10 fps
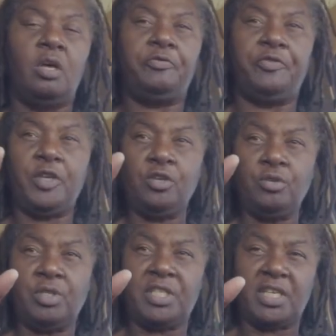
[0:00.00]

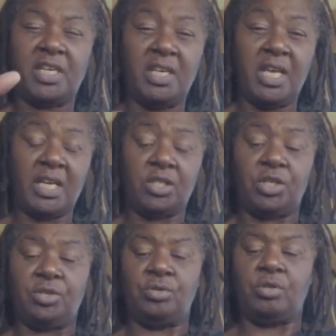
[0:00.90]
fuse to connect
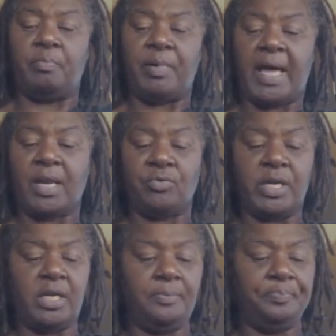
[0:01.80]
to the battery,